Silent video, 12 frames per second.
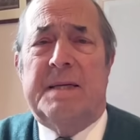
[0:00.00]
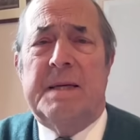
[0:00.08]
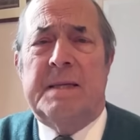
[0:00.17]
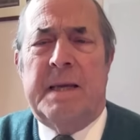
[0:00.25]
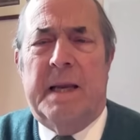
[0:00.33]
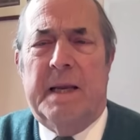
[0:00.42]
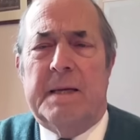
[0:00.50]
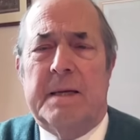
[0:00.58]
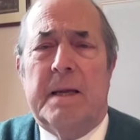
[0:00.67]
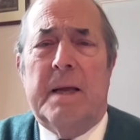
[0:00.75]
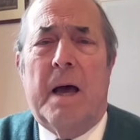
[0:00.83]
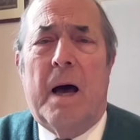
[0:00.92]
isn't it?
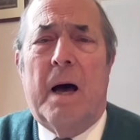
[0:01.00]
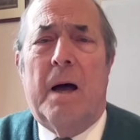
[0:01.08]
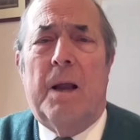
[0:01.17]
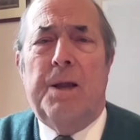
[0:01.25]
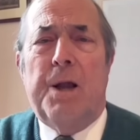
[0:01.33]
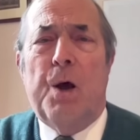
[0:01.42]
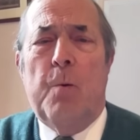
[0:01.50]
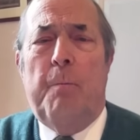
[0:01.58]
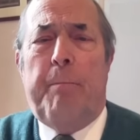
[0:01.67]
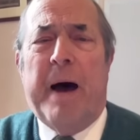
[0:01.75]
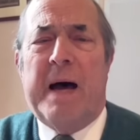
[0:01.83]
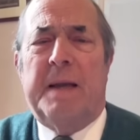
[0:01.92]
Uh, no
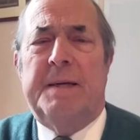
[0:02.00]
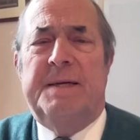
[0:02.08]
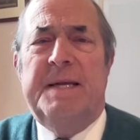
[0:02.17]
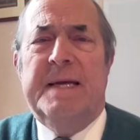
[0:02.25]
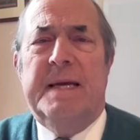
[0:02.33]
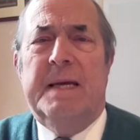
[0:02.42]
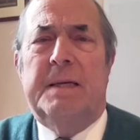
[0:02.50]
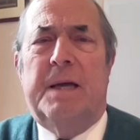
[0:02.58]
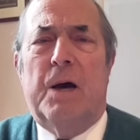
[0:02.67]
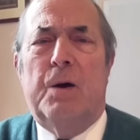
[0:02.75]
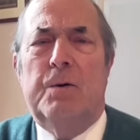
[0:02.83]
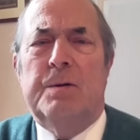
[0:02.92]
bad deed
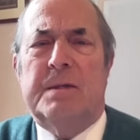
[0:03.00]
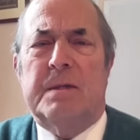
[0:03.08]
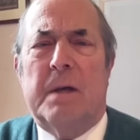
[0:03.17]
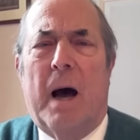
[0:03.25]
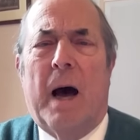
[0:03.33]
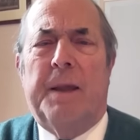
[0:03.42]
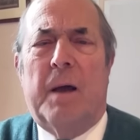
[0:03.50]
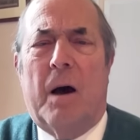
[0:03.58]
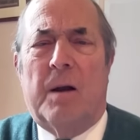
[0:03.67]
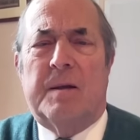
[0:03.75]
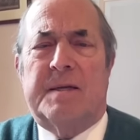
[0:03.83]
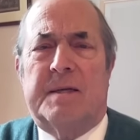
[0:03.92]
goes
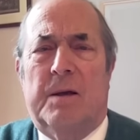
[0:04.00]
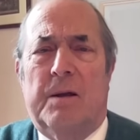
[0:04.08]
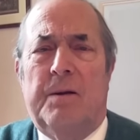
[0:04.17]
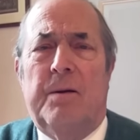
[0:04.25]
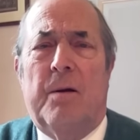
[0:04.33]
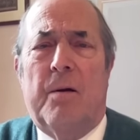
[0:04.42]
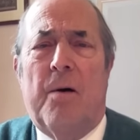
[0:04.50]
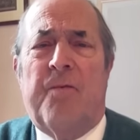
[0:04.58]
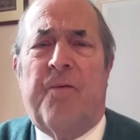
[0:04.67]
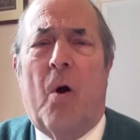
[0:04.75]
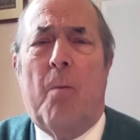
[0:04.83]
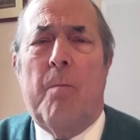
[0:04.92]
unanswered uh, -huh. Mm-hmm.
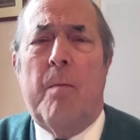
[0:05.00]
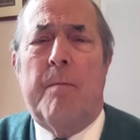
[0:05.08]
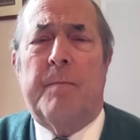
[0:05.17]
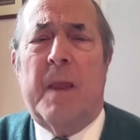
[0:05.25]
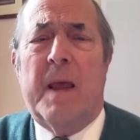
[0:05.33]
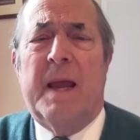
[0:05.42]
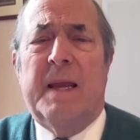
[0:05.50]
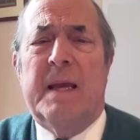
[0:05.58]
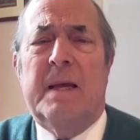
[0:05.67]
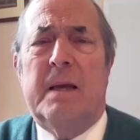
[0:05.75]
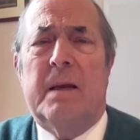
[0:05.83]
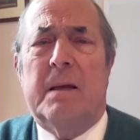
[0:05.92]
from
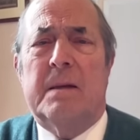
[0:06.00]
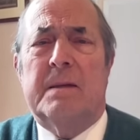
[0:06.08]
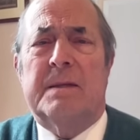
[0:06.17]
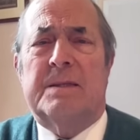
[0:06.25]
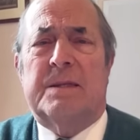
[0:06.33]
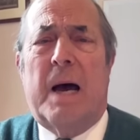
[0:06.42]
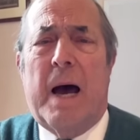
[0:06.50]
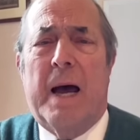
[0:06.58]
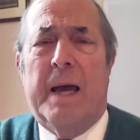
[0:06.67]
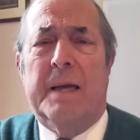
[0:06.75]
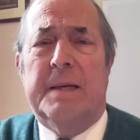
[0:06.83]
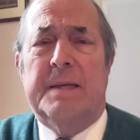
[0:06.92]
any
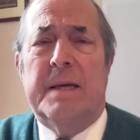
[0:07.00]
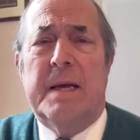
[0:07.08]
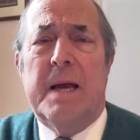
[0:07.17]
side.